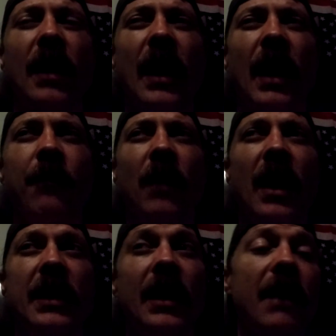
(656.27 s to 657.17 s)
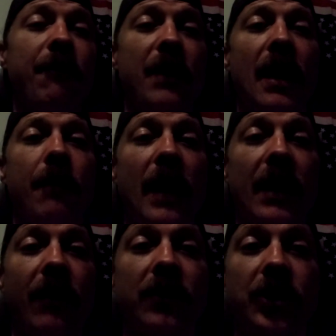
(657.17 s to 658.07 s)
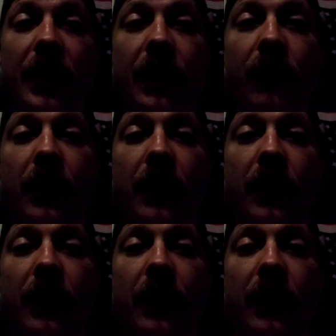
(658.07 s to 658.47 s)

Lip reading: I did an FBI background check here